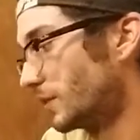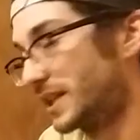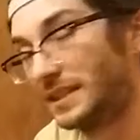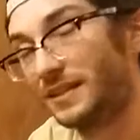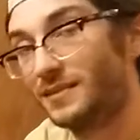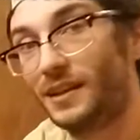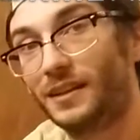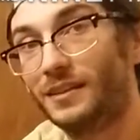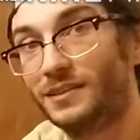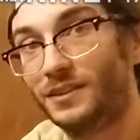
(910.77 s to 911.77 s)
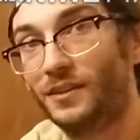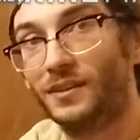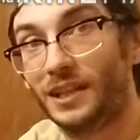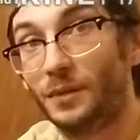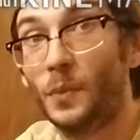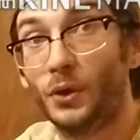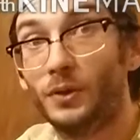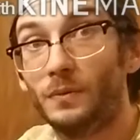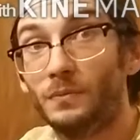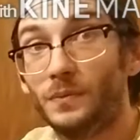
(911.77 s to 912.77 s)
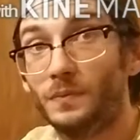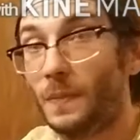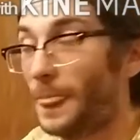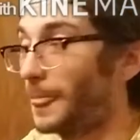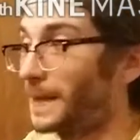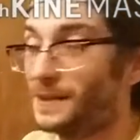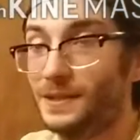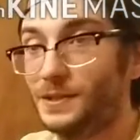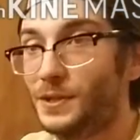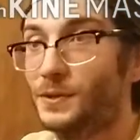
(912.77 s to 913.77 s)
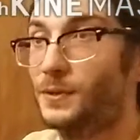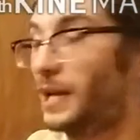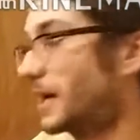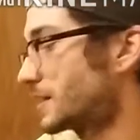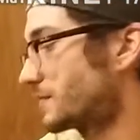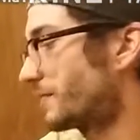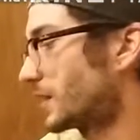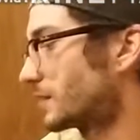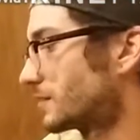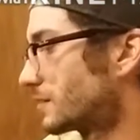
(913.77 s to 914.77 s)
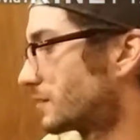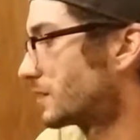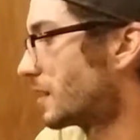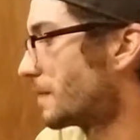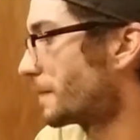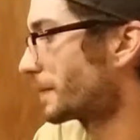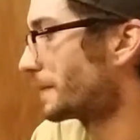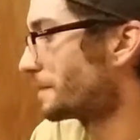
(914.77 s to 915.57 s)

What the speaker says: wait 10 seconds, you know, like a modem, let the internal cache fucking dump.